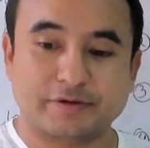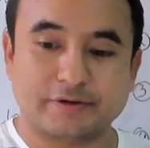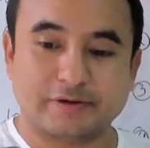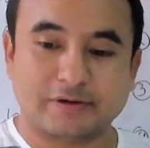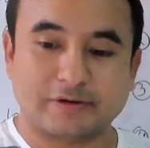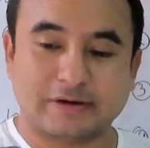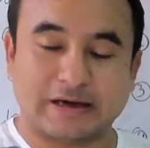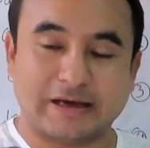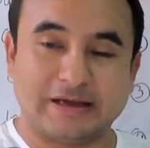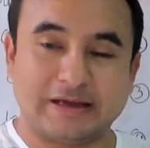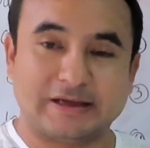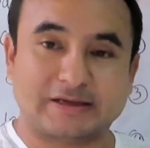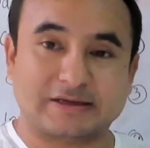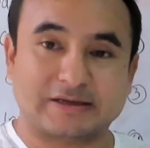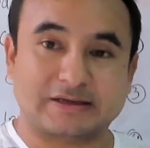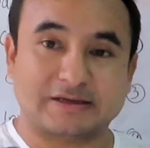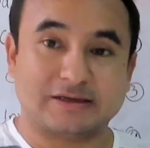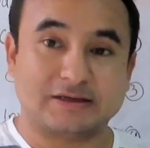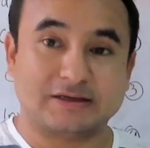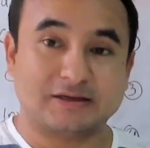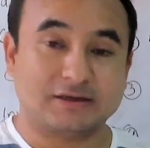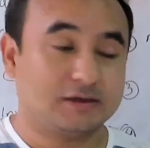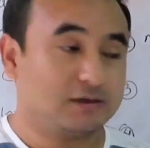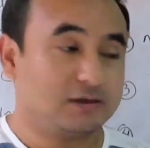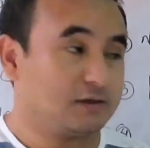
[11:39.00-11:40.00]
Like
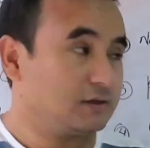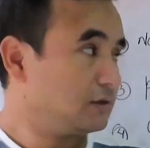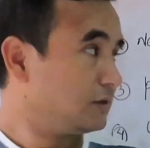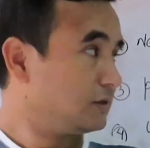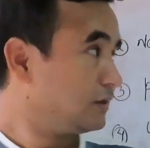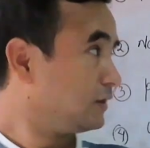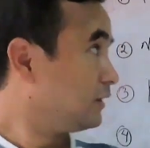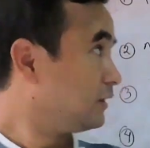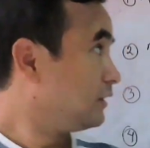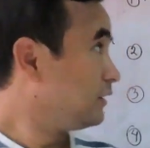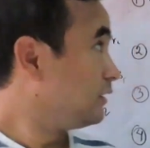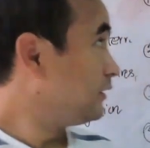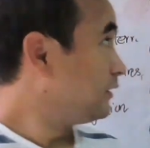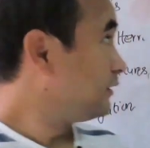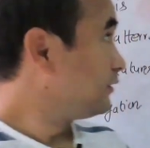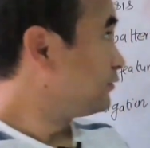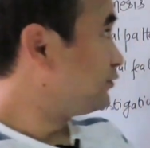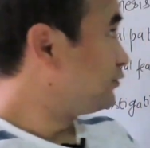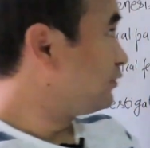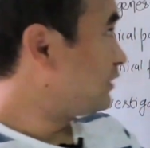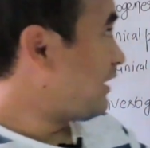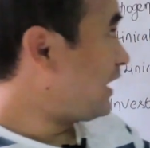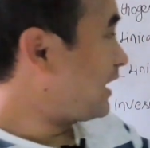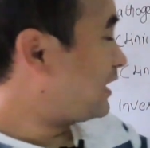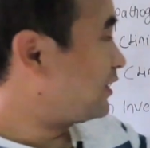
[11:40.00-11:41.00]

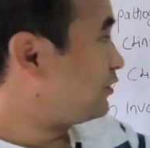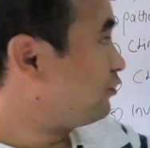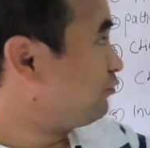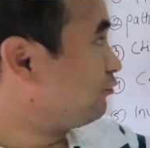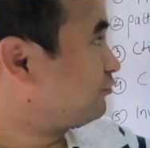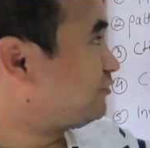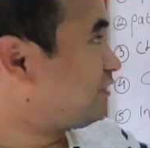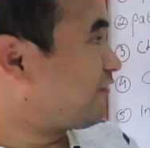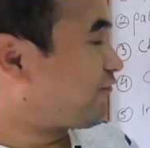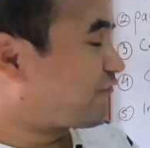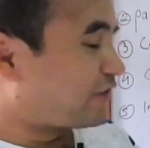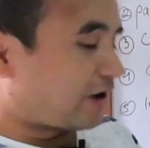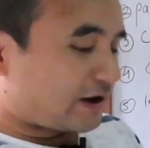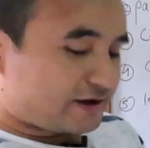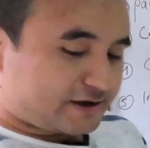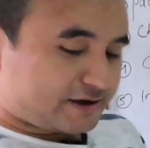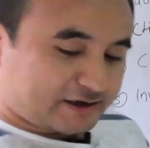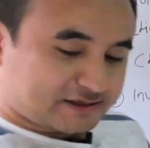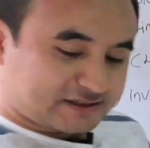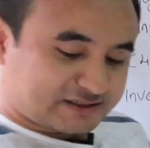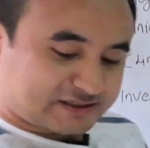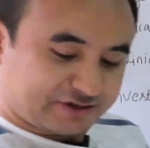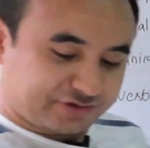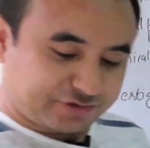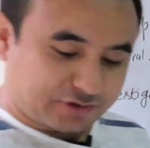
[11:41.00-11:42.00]
the acute
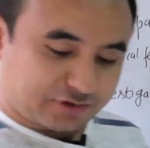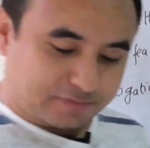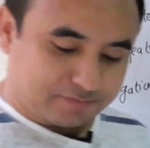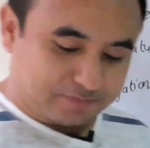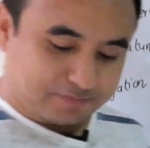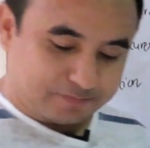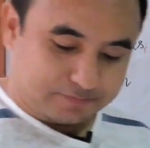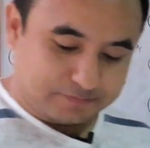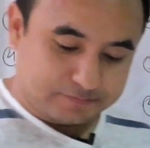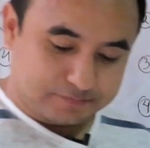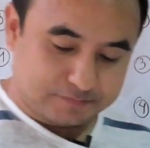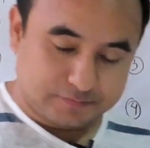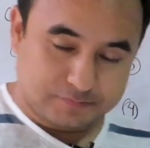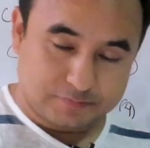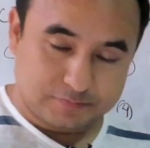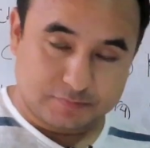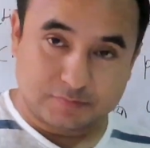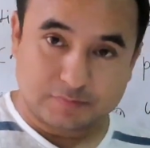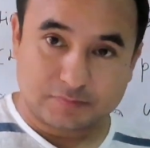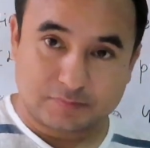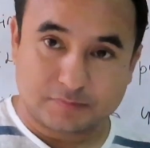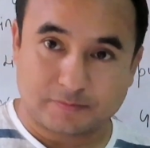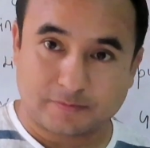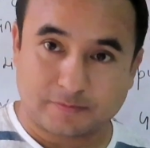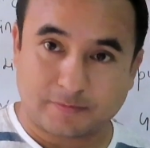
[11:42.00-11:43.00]
nephritic syndrome
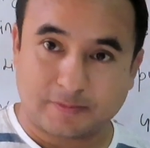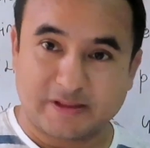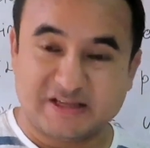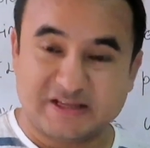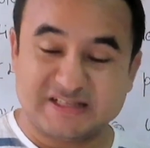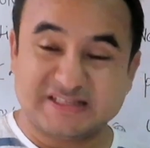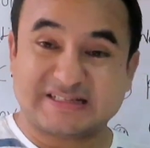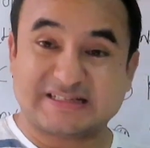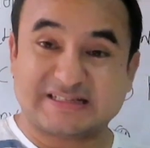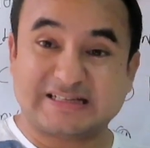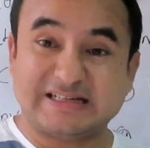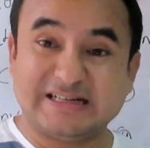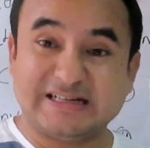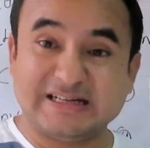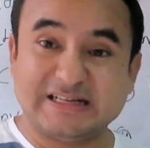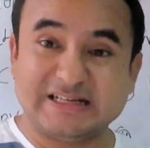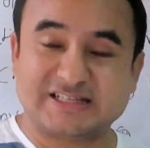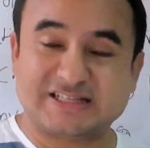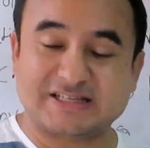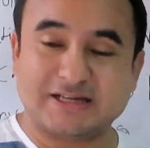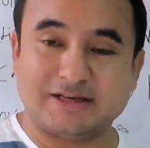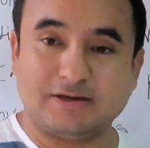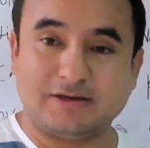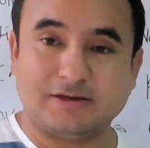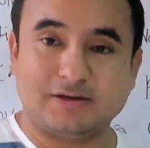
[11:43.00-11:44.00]
is a
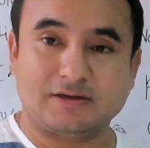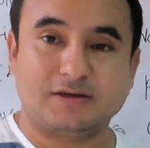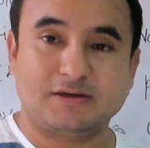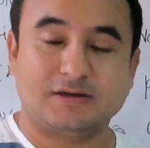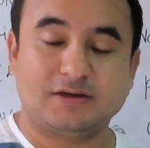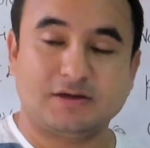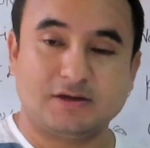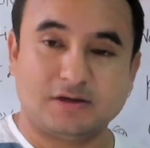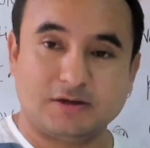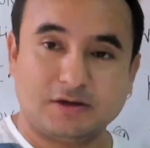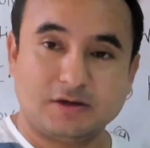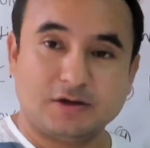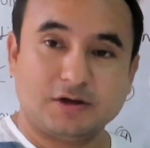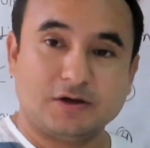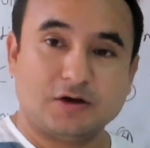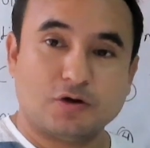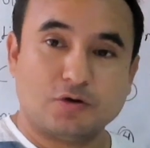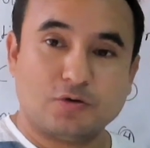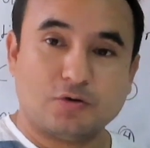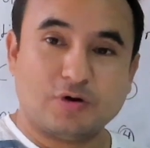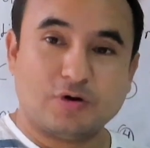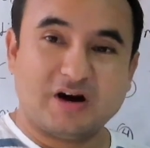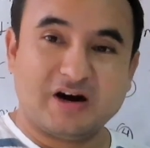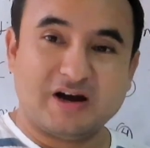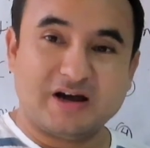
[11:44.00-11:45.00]
condition
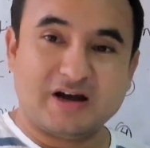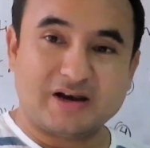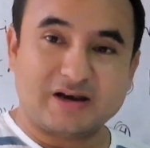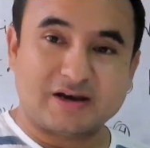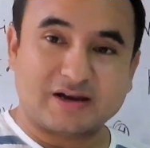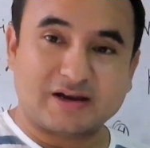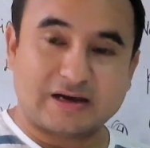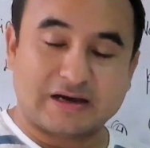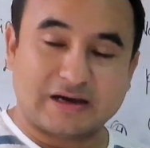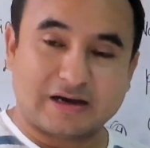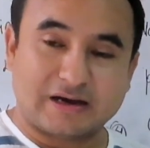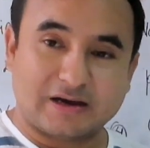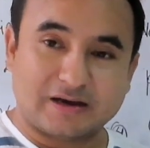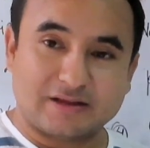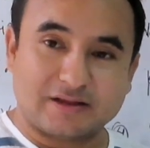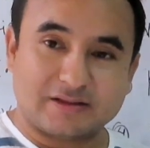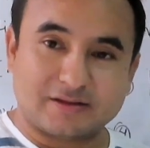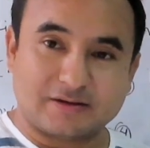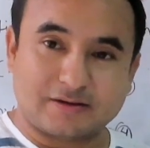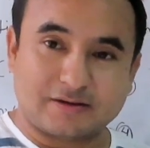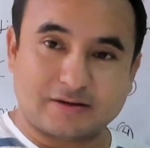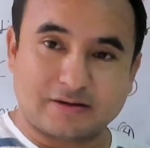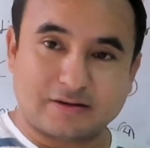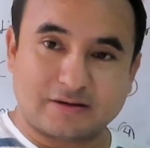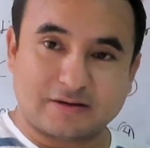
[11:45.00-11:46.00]
where
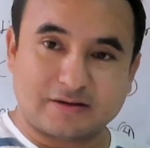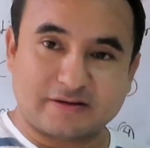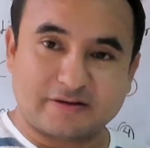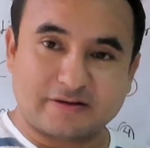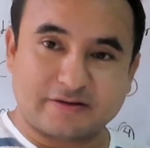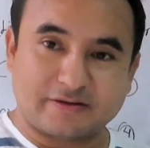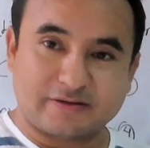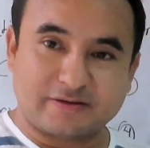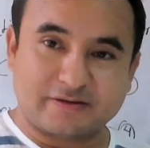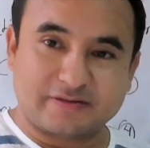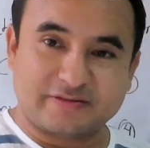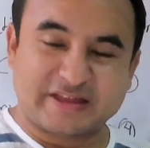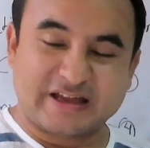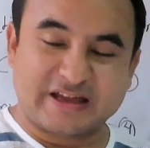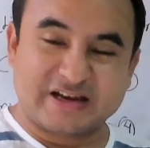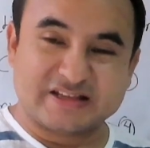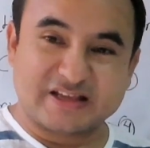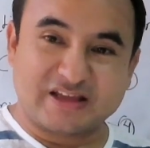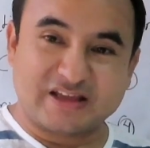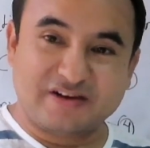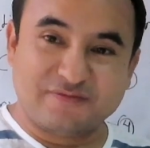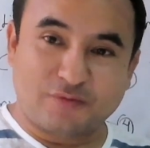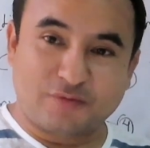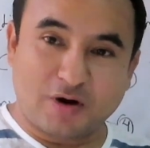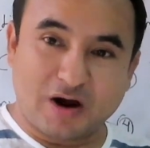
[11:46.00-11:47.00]
there is
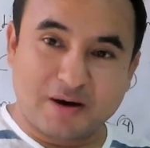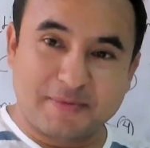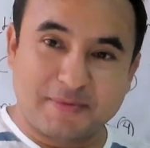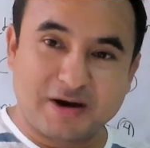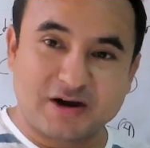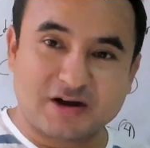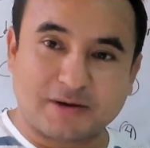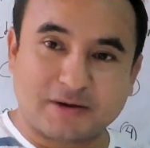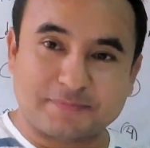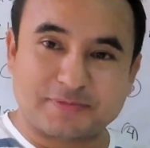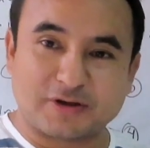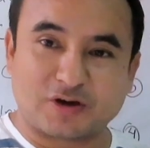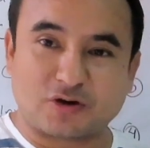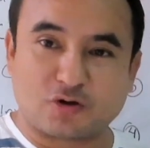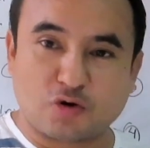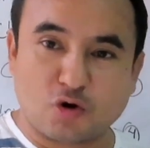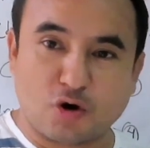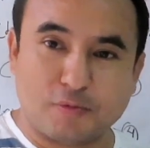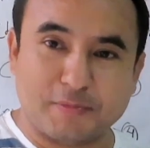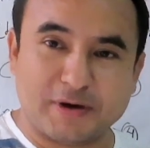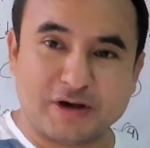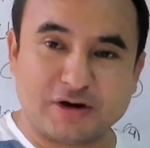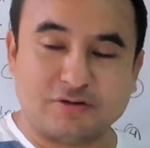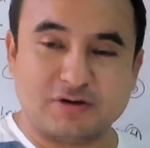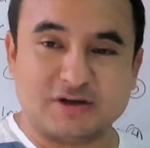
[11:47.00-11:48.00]
involvement of the
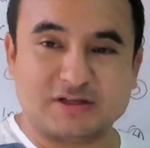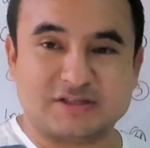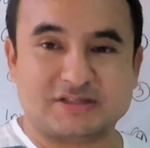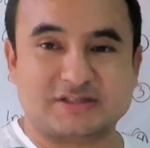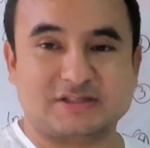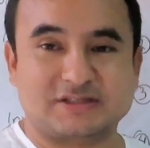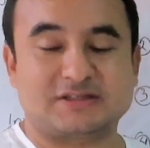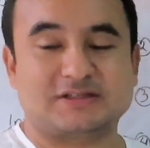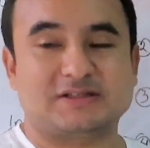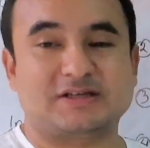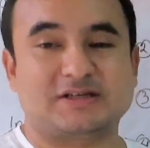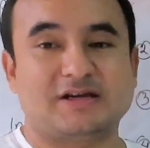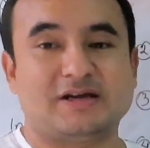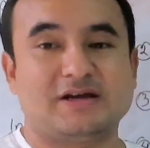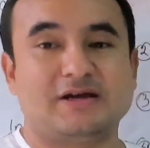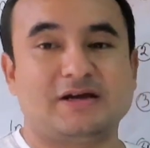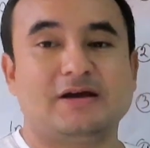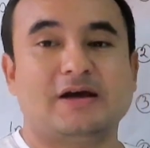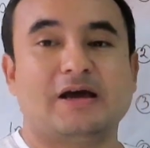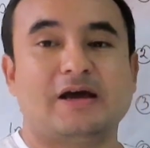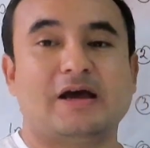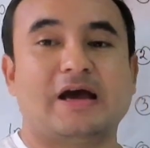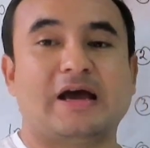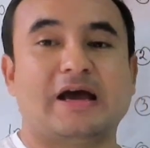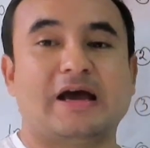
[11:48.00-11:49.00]
glomerulus
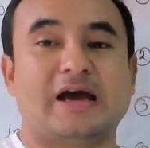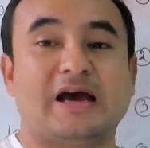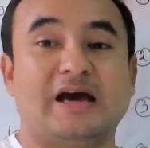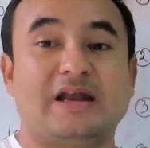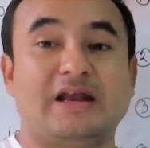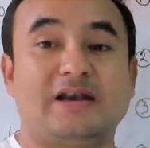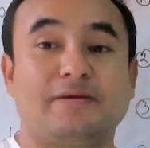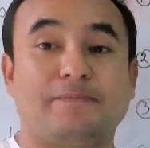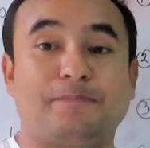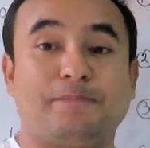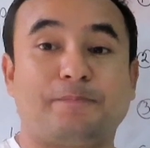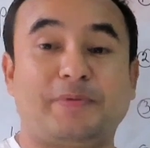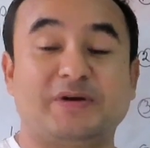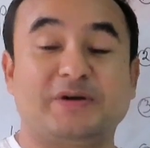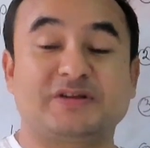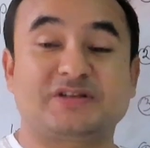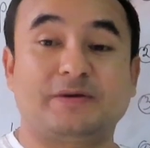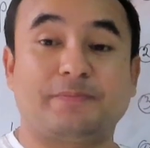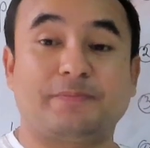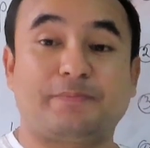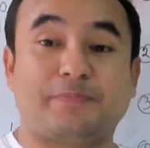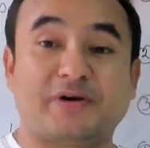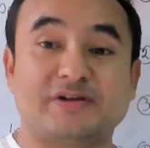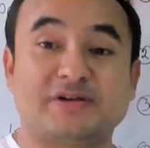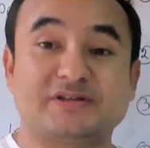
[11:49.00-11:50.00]
and
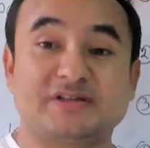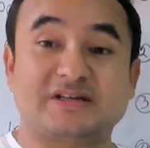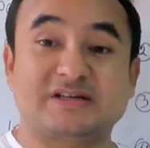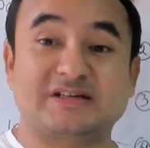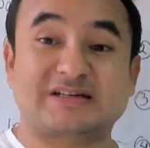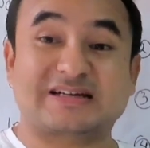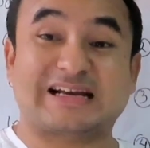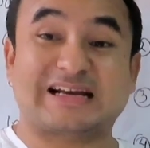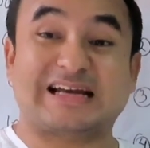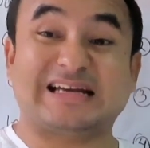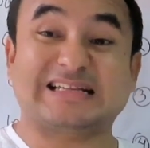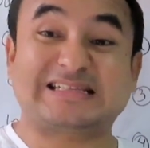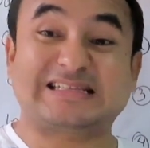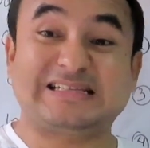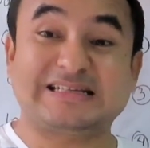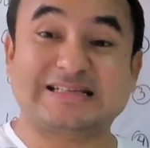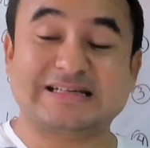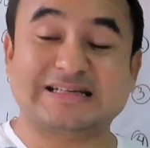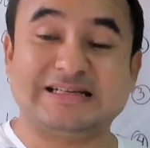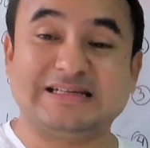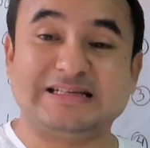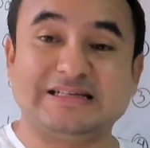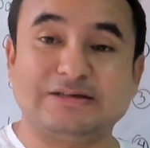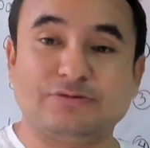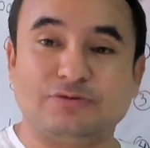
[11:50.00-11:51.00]
patient present
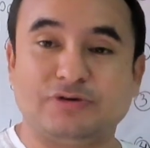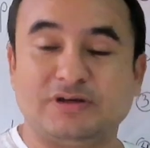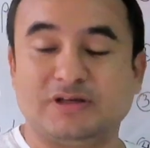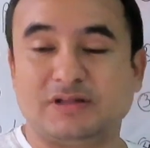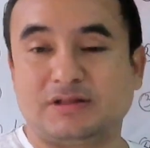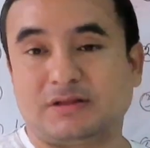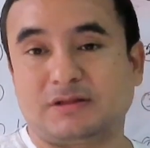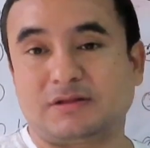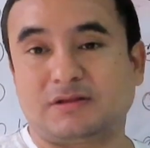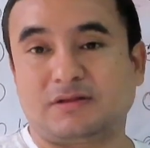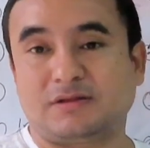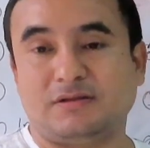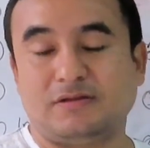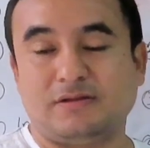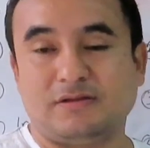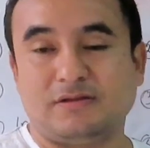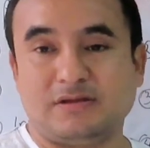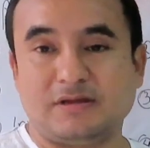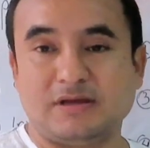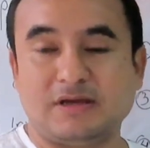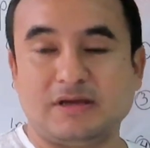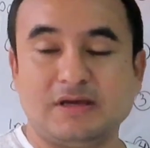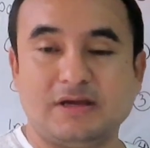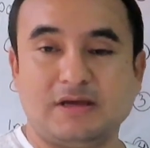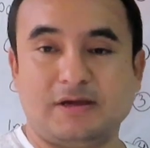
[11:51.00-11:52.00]
classically with
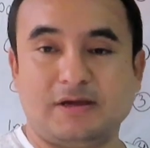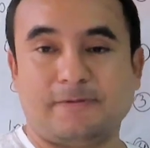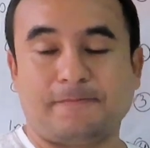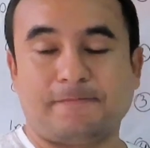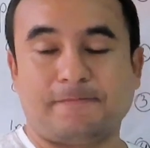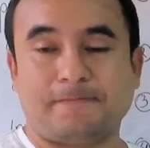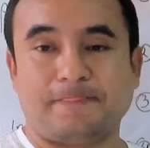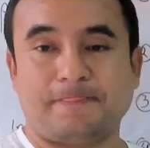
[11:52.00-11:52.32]
the